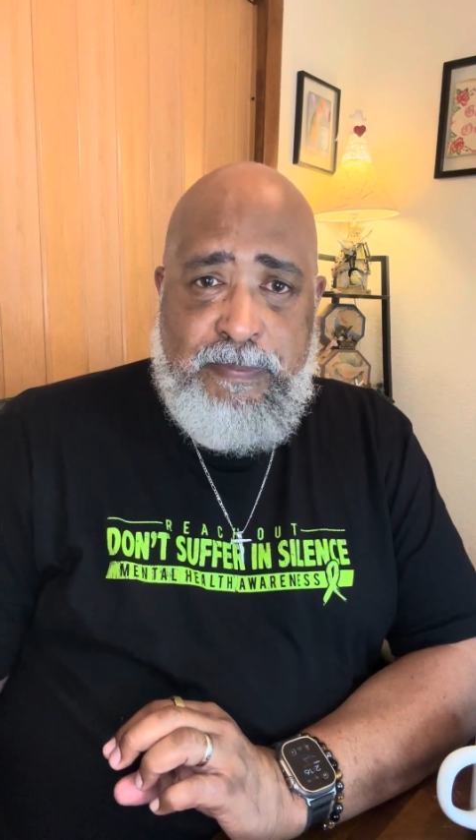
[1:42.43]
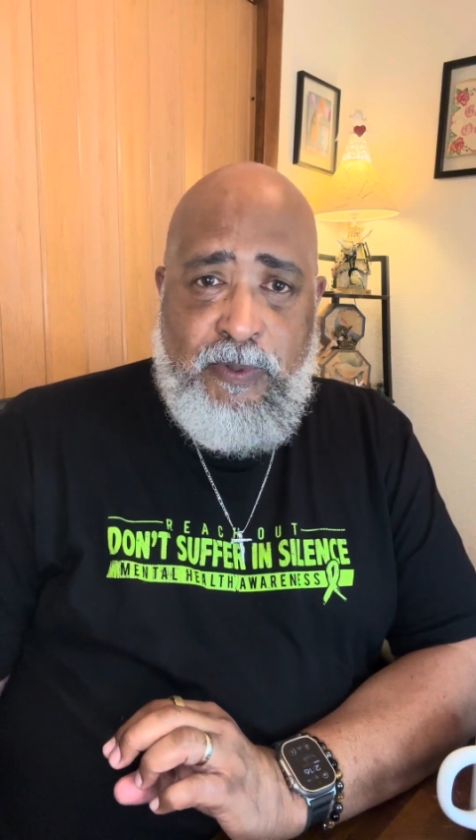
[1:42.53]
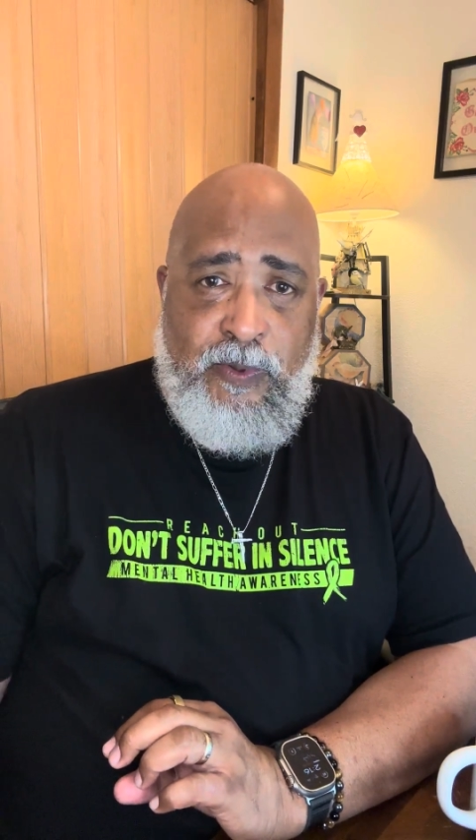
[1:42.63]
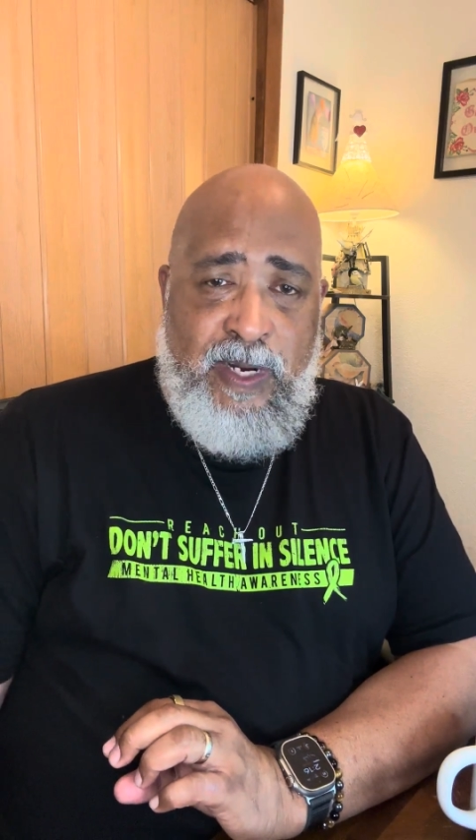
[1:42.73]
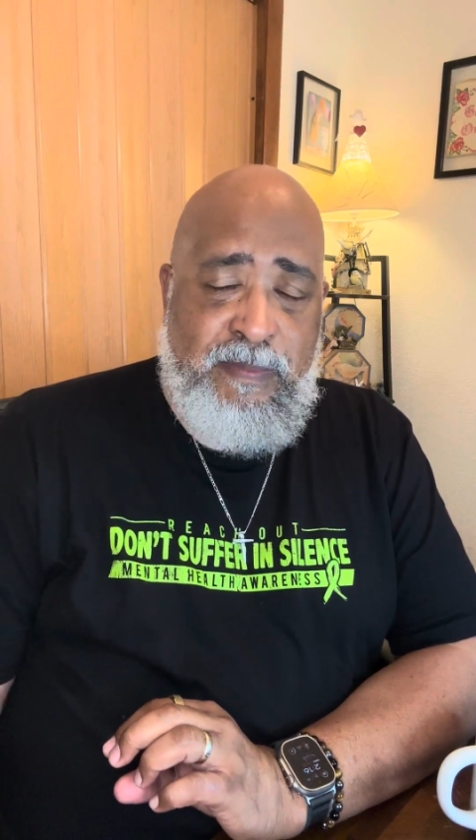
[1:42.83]

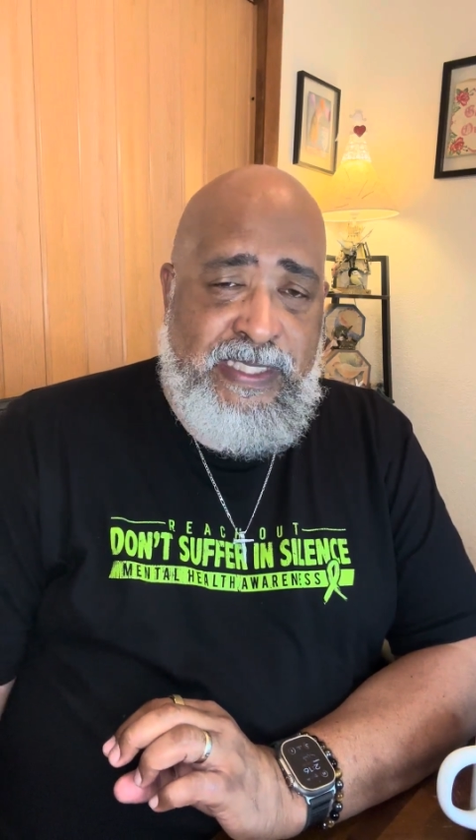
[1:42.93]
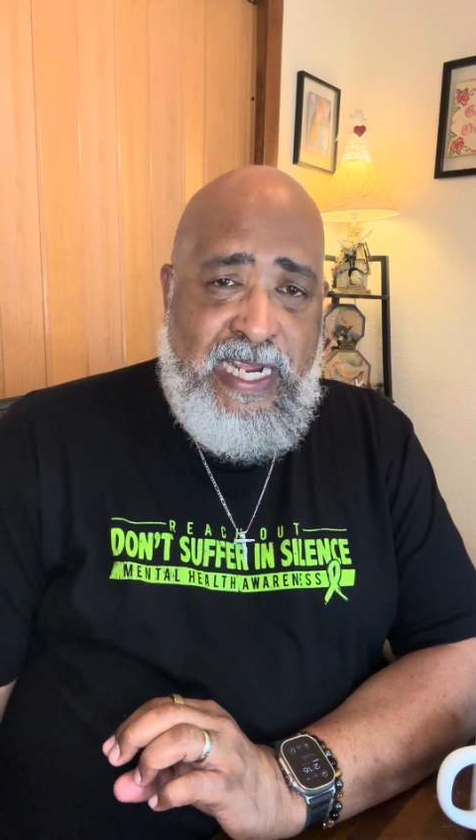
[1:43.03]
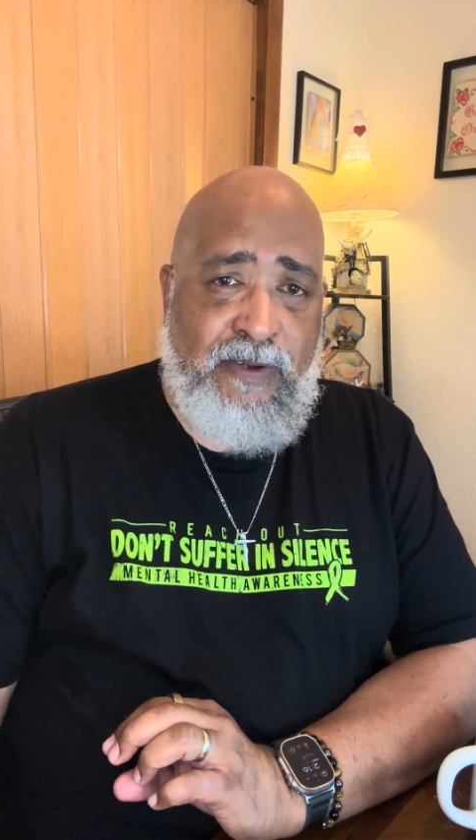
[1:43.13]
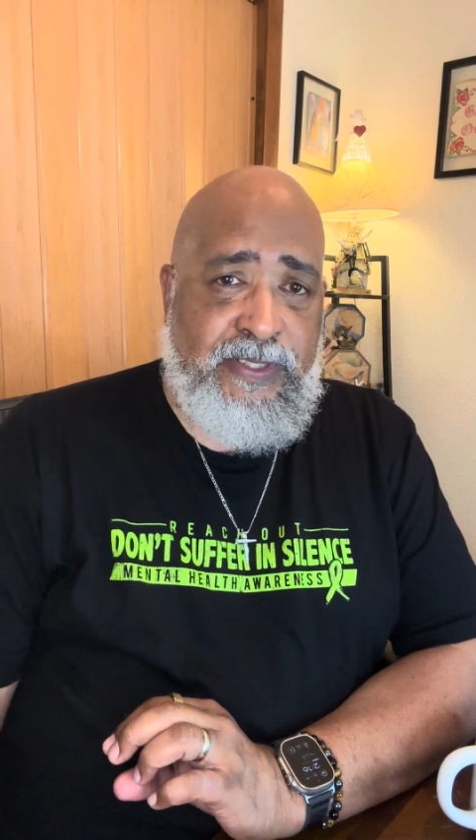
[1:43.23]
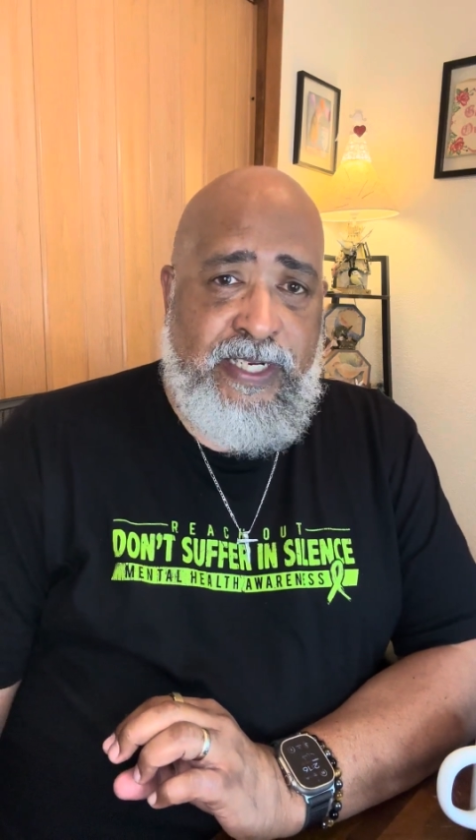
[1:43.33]
program is
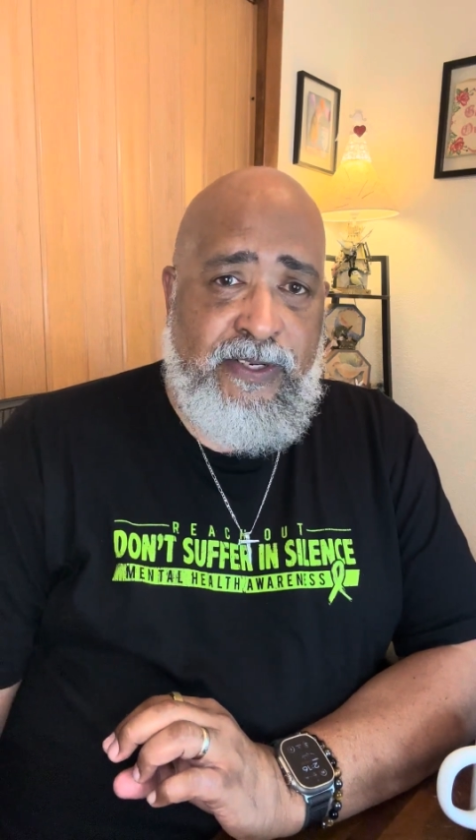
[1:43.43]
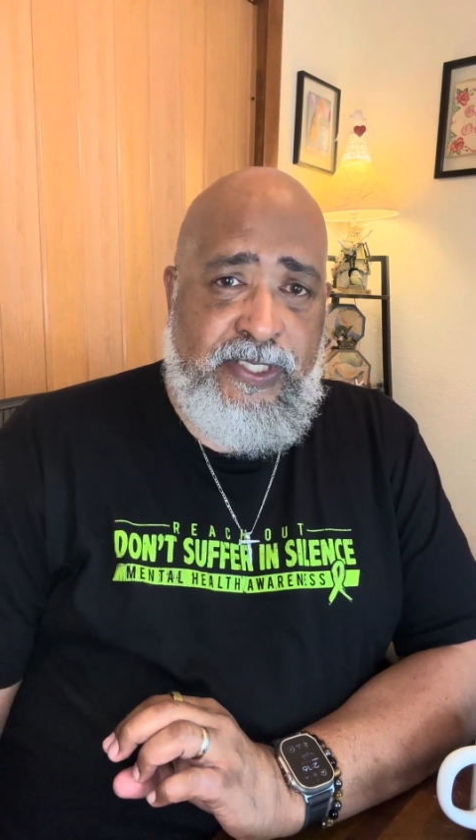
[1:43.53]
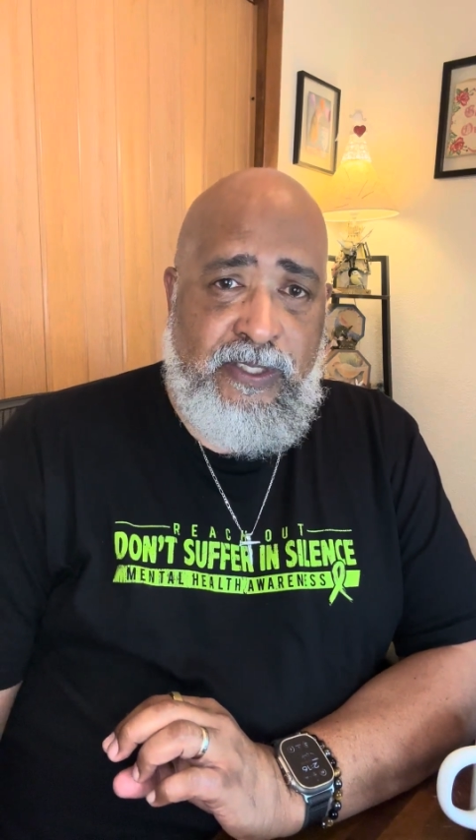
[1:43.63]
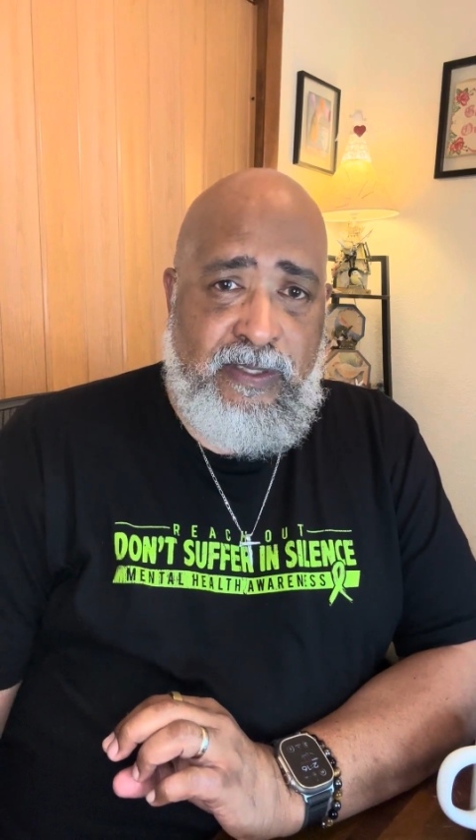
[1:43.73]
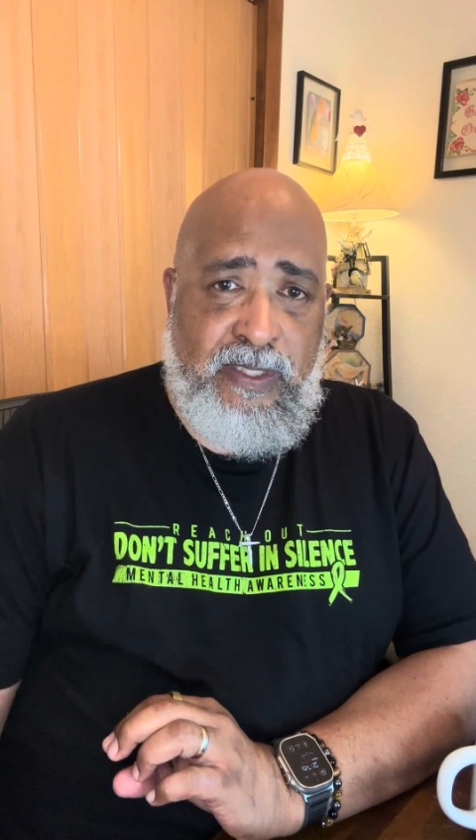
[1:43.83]
out there
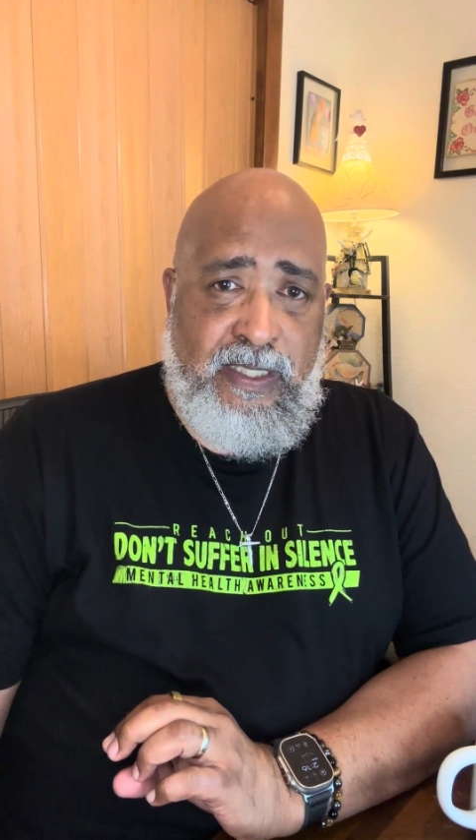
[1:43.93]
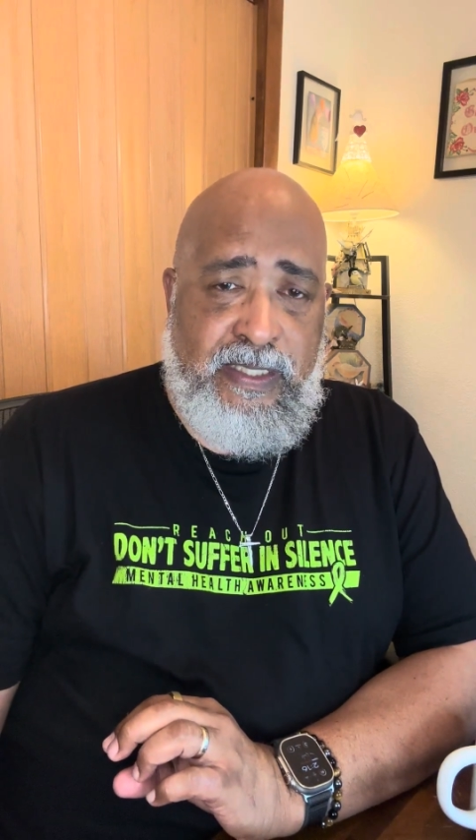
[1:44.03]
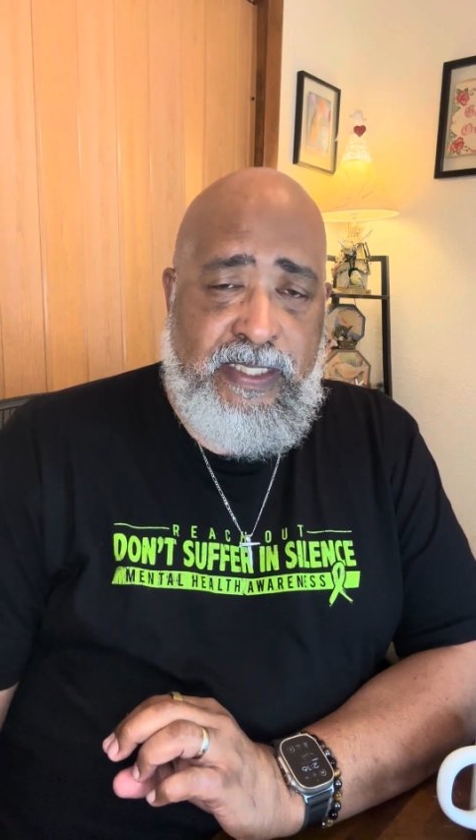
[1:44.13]
to uh,